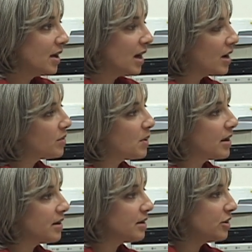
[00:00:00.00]
How do
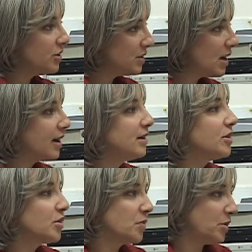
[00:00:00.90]
I unite
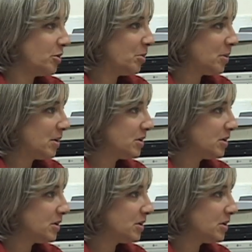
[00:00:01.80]
the group